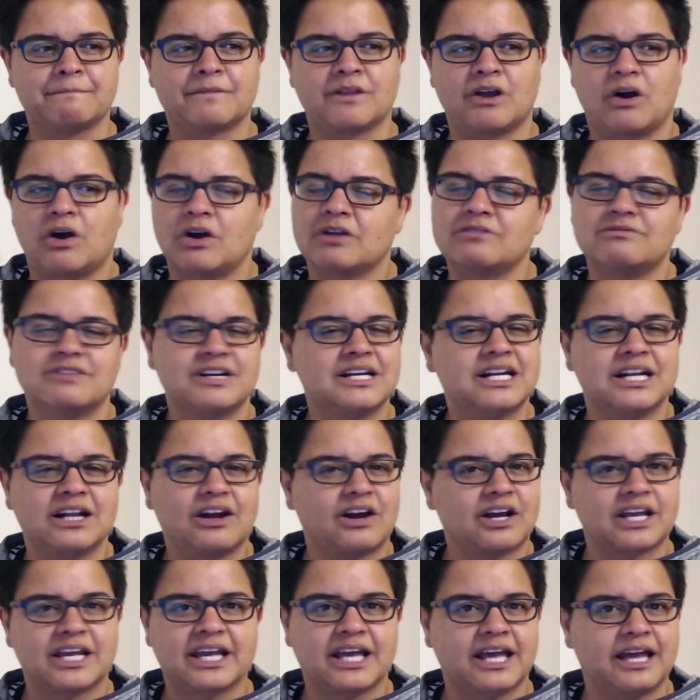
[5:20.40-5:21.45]
I really
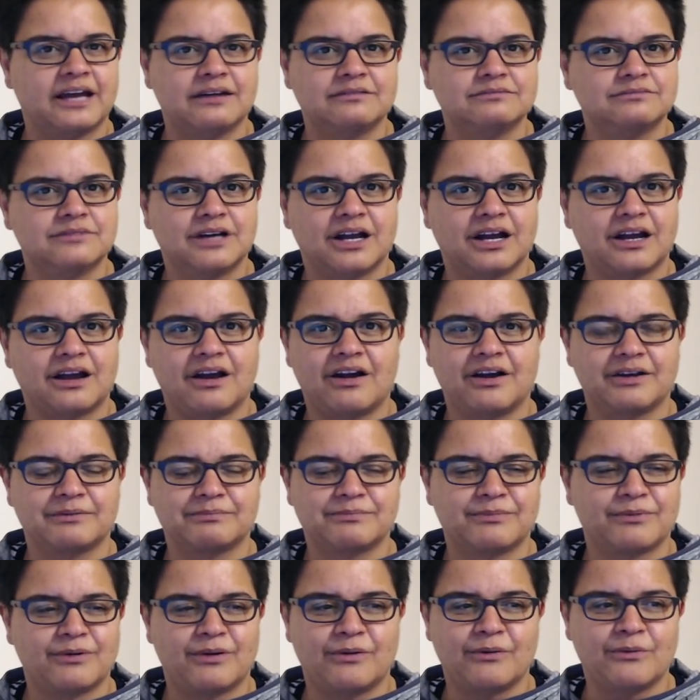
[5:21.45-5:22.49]
like it. I
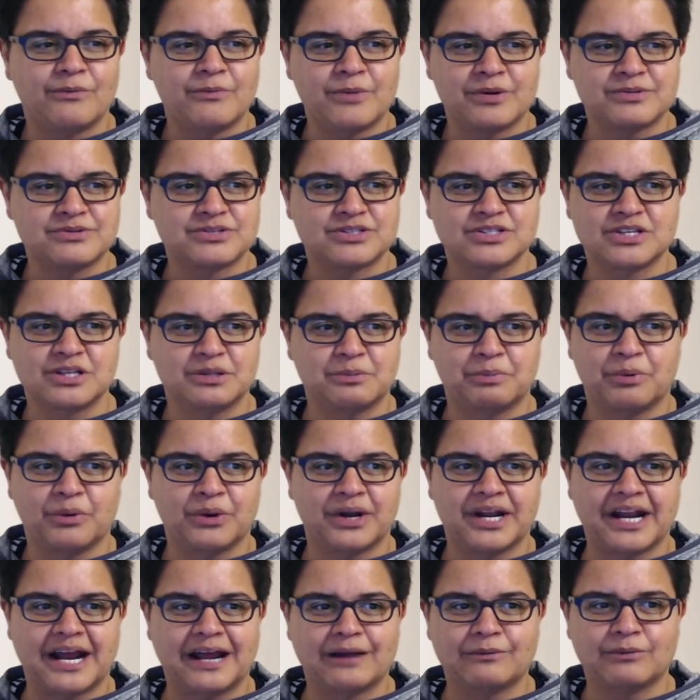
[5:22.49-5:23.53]
almost to the
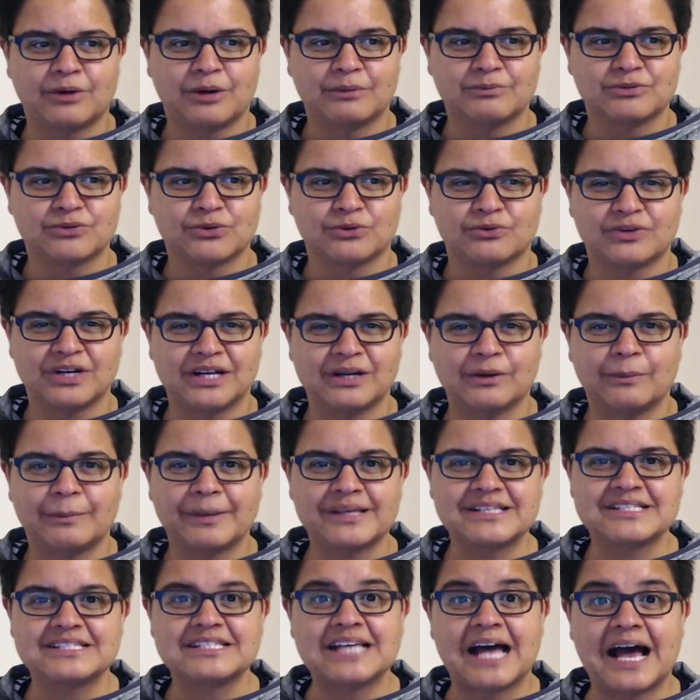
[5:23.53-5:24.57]
point now where I'm sort of a little
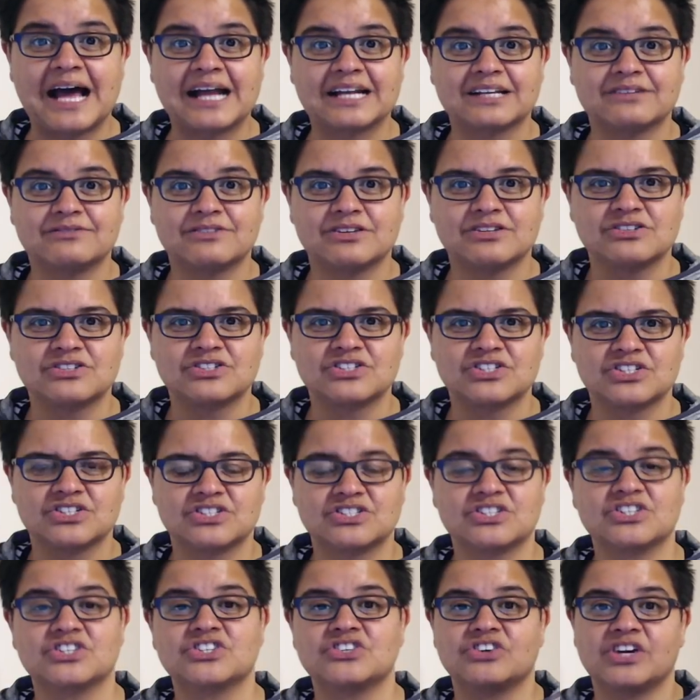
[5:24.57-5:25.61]
bit sad if it's just
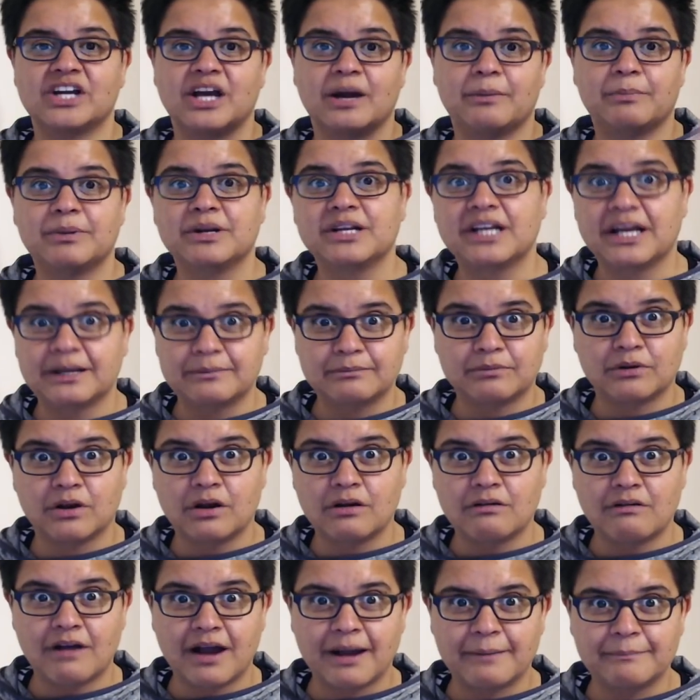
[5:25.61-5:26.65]
a straight up and down
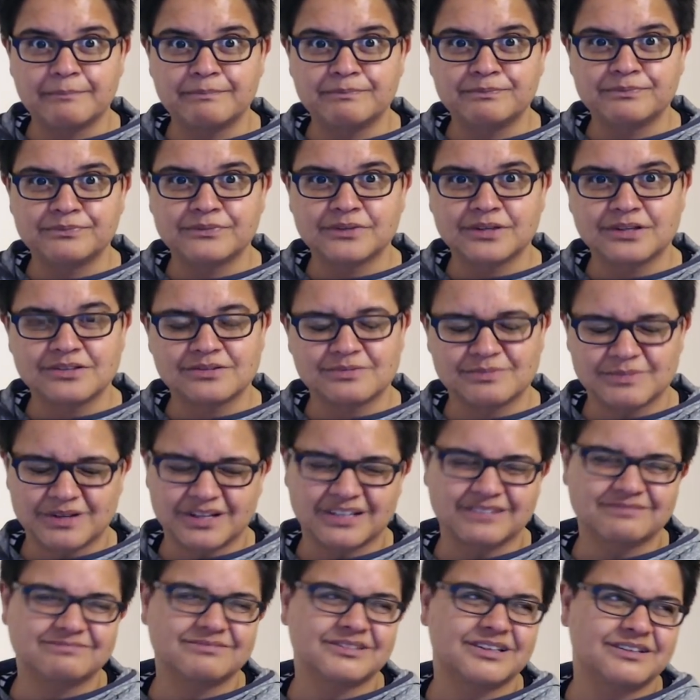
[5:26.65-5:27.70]
program, because I'm like,
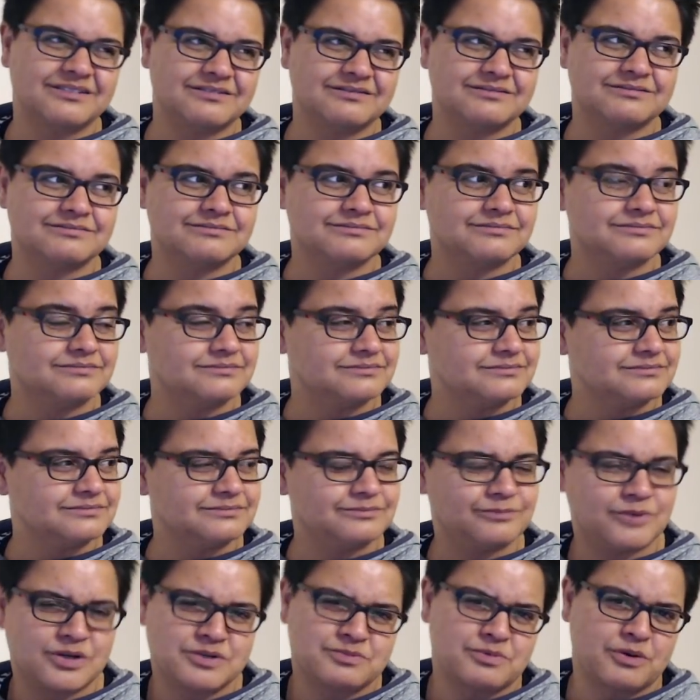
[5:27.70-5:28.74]

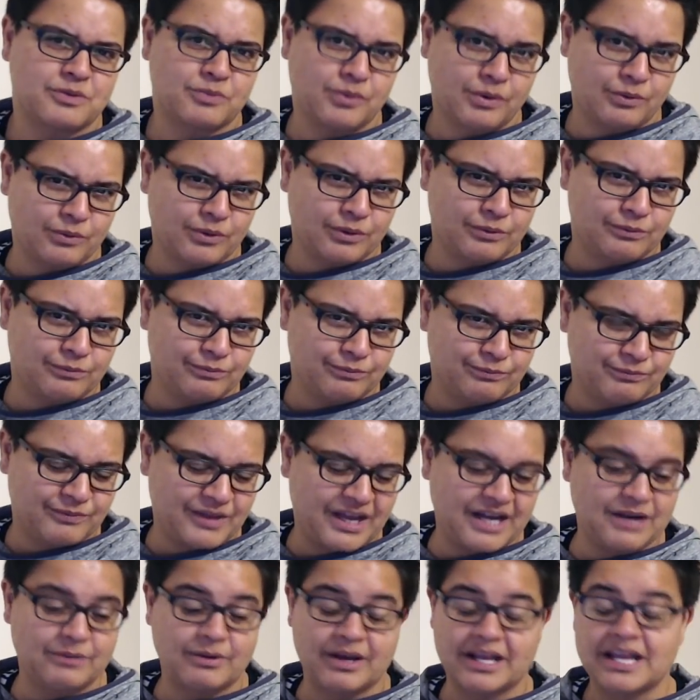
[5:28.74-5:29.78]
where's my woo-woo?
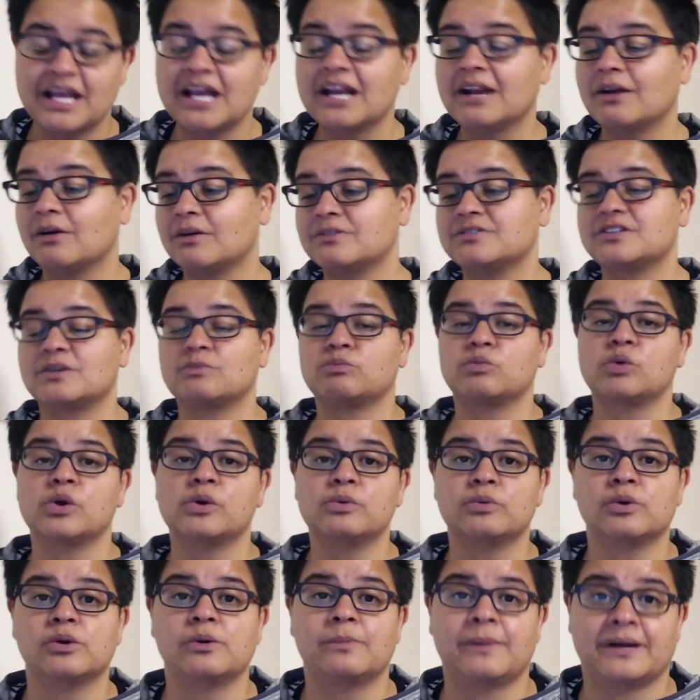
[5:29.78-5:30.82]
Anyway, now I've said
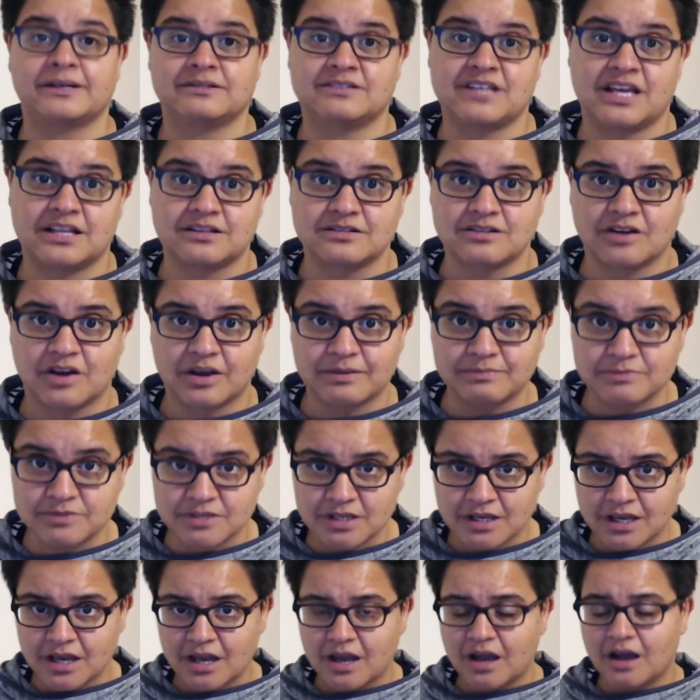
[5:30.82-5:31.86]
woo-woo about 10 times.
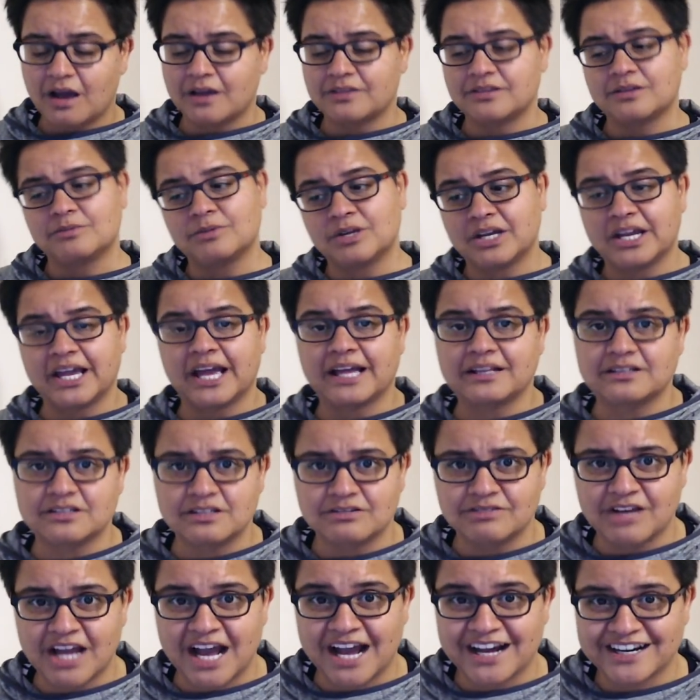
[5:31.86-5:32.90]
I think we can get into the
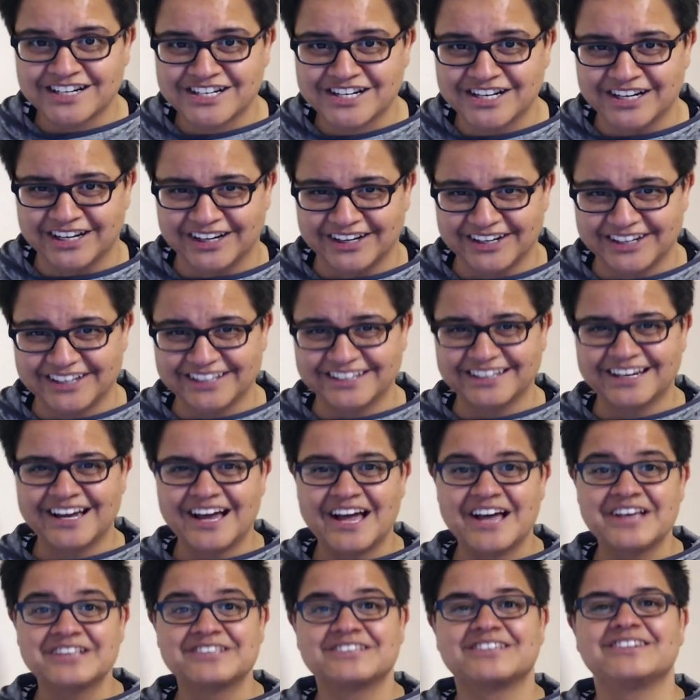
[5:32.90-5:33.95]
reaction.
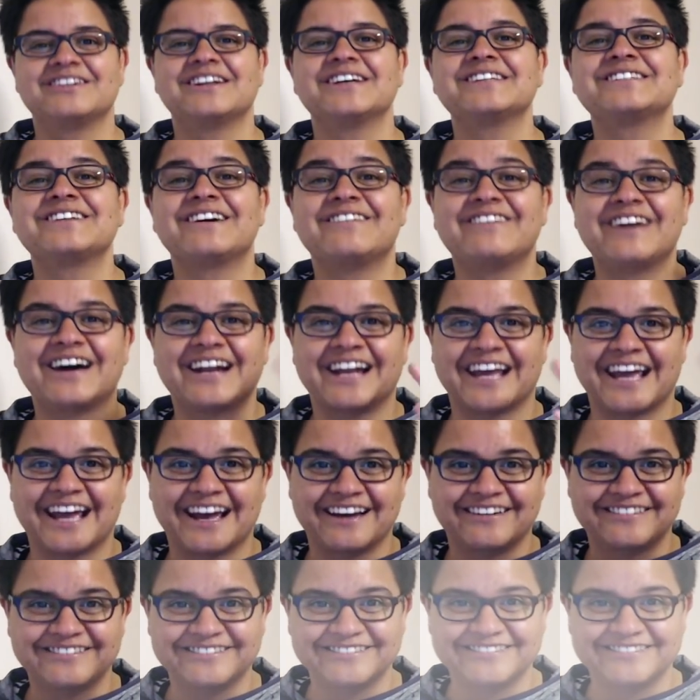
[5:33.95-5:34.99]
So let's have at it.